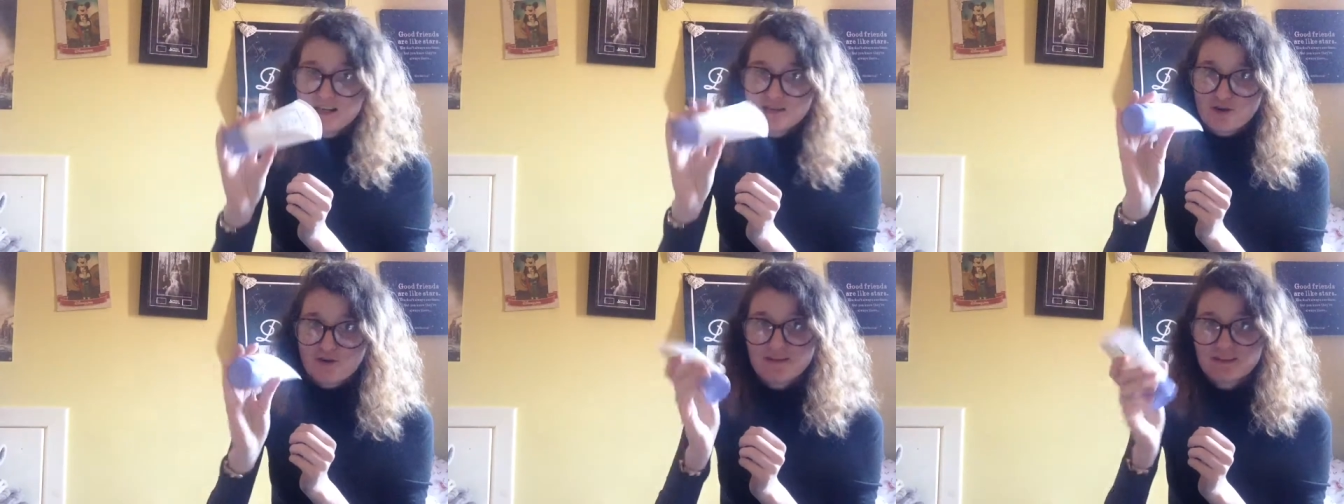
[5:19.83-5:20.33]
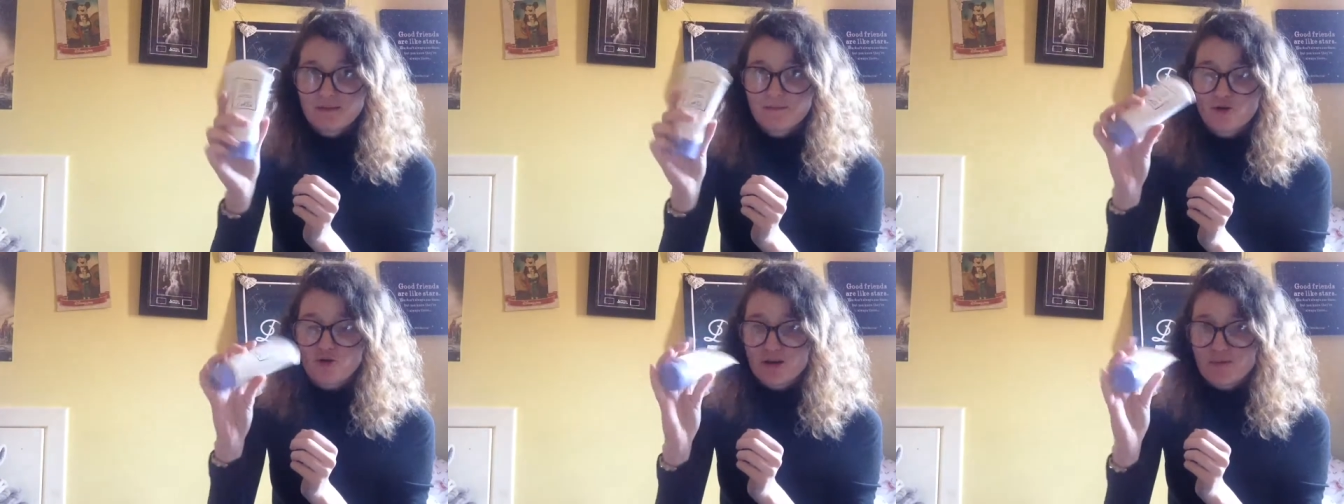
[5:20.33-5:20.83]
So obviously I'm
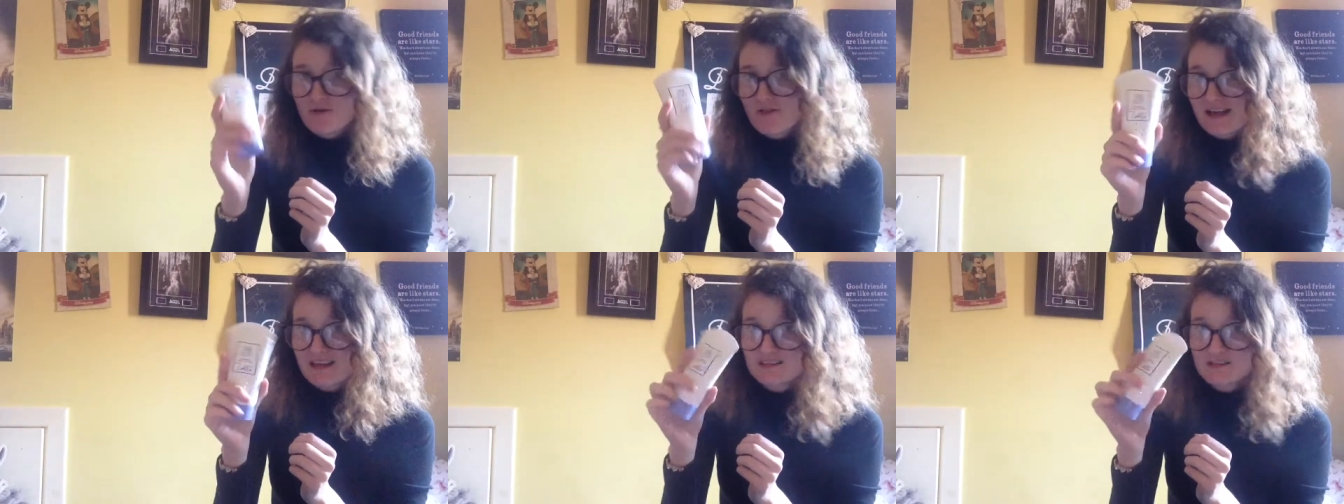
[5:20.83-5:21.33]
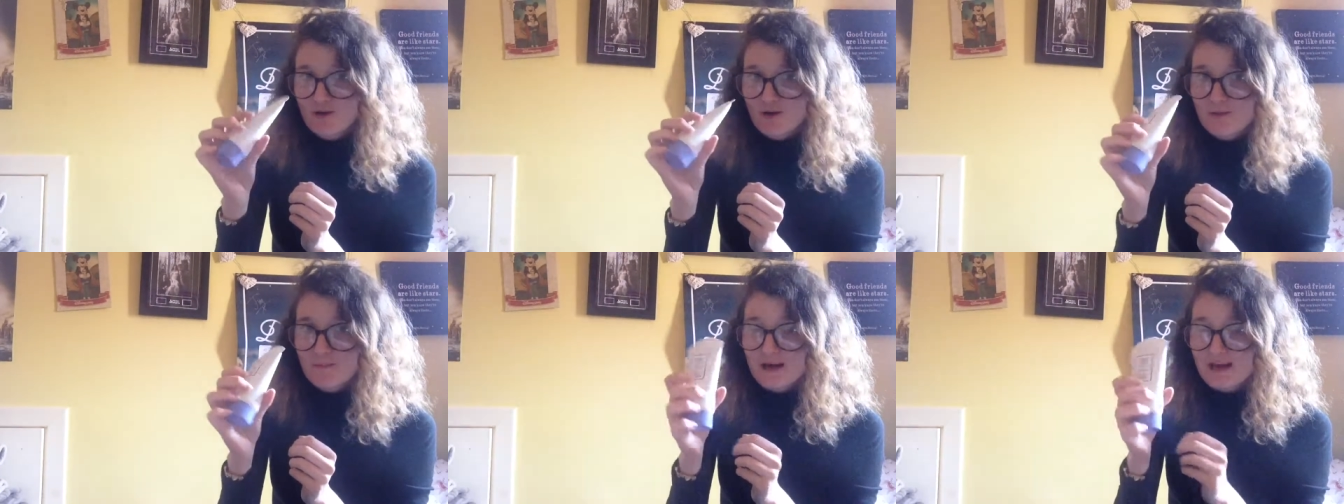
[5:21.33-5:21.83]
not going to put this
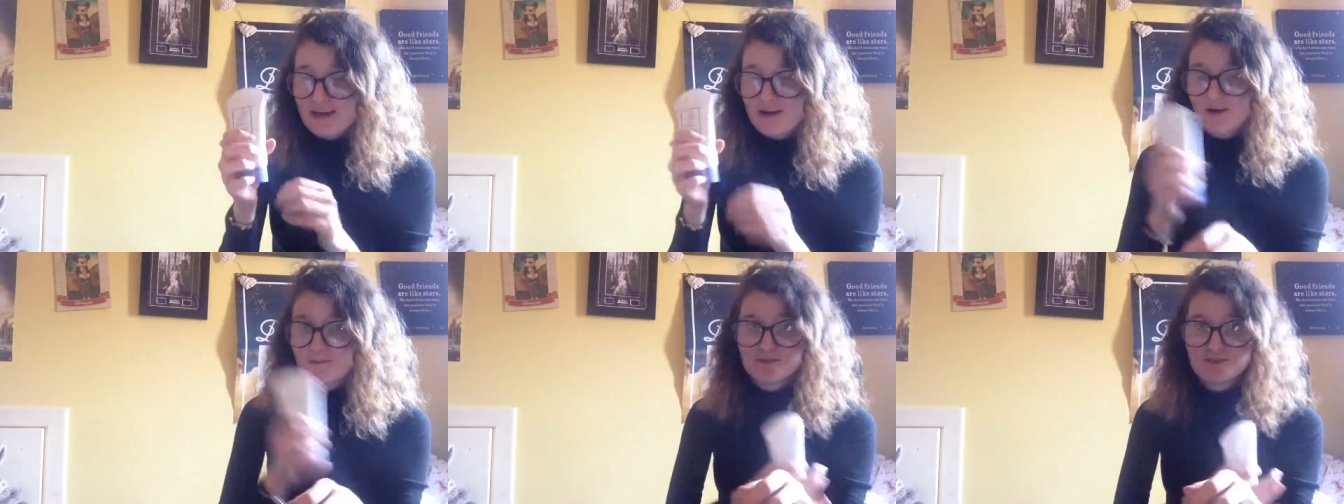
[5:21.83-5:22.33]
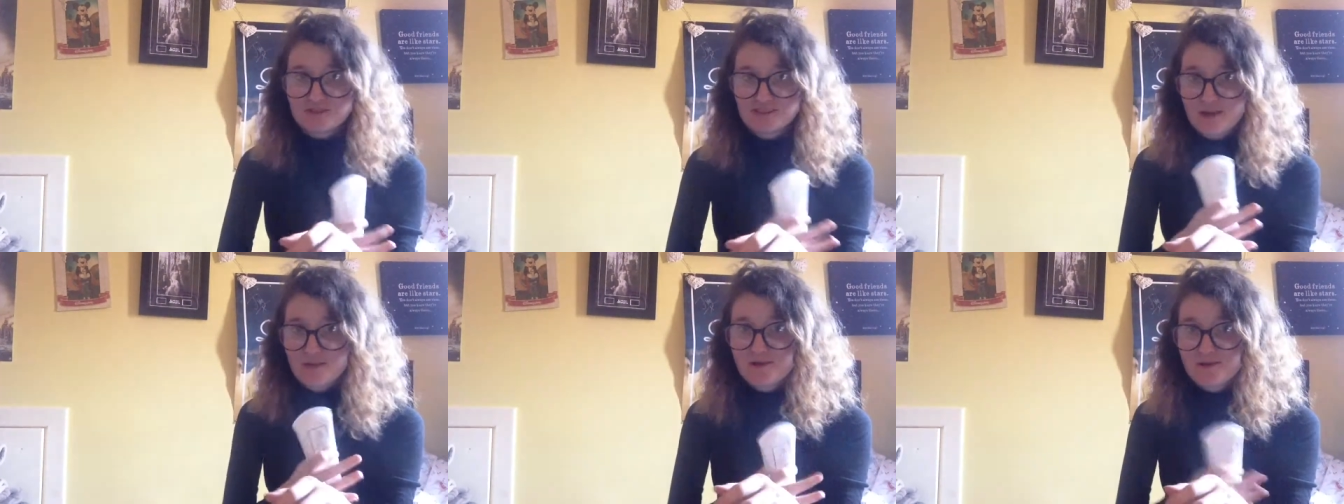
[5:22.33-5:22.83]
on my arms just
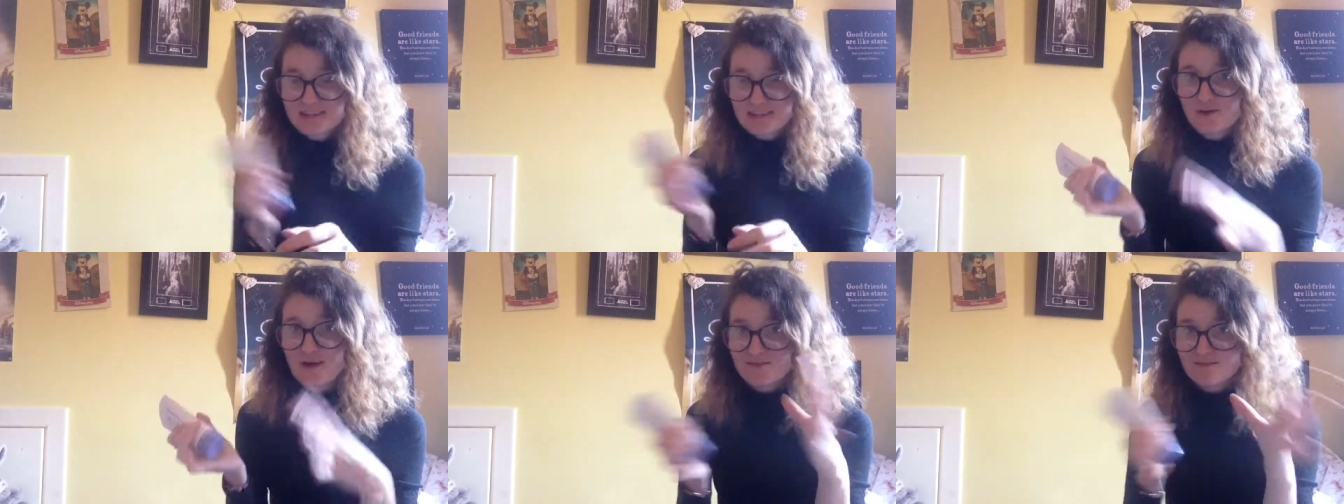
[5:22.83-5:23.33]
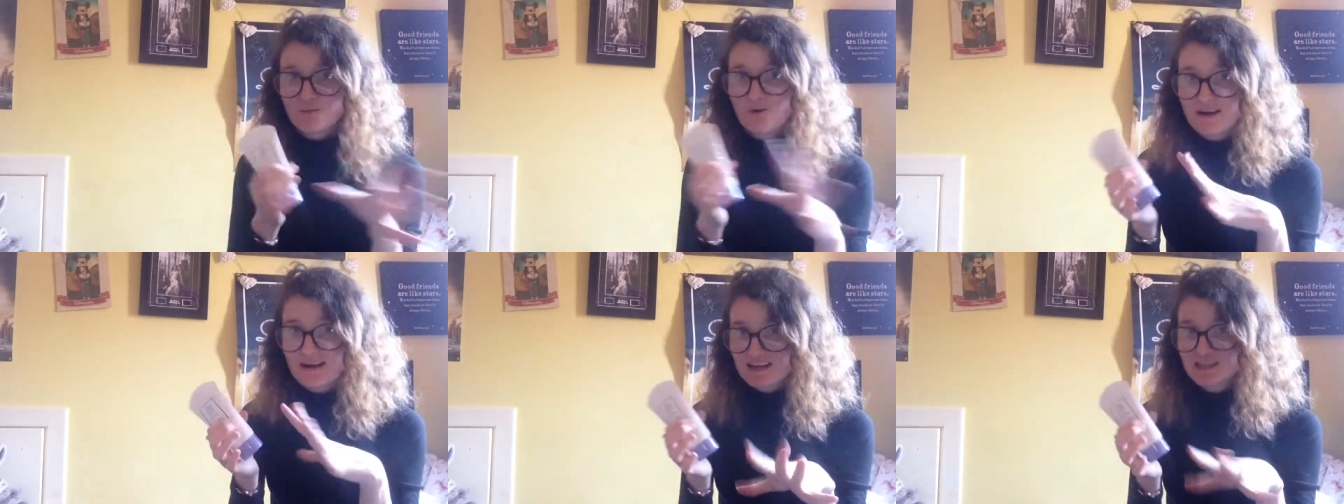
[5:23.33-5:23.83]
now because I don't have
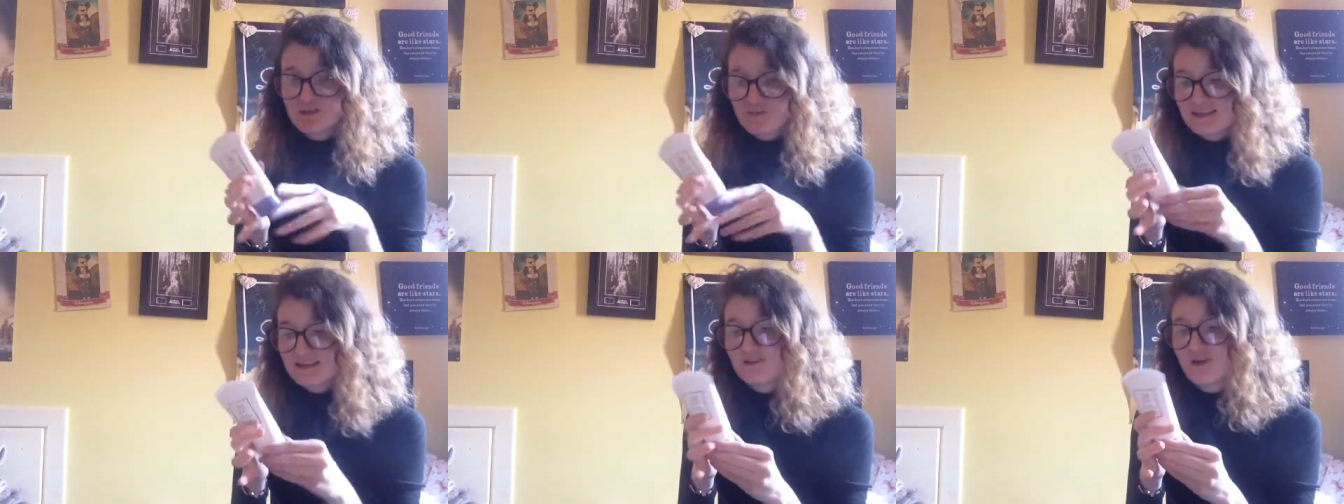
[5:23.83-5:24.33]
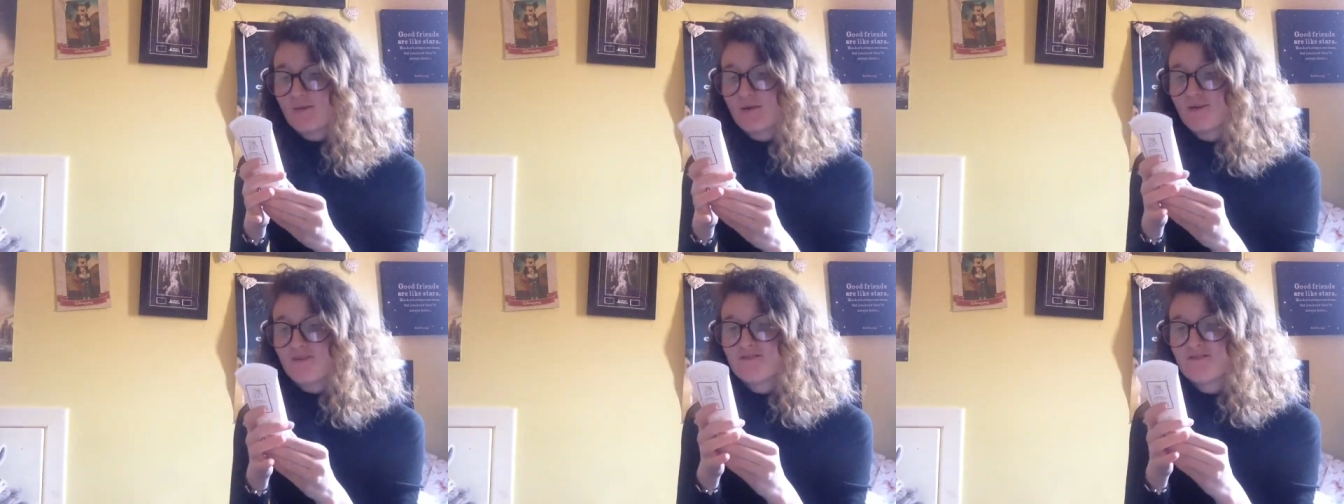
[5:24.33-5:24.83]
water next to me to rub it
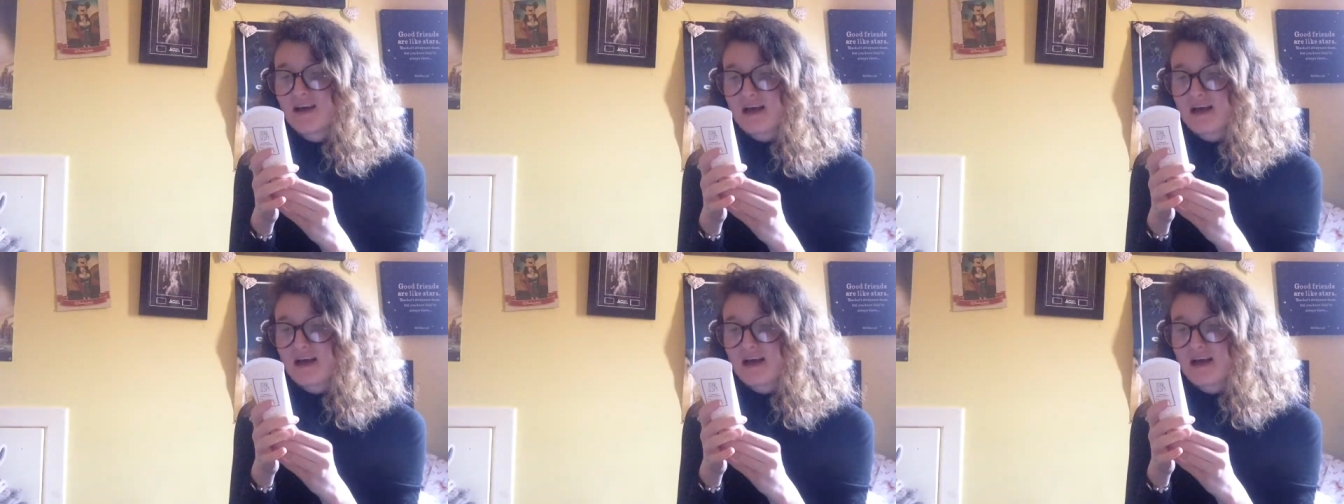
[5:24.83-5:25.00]
off.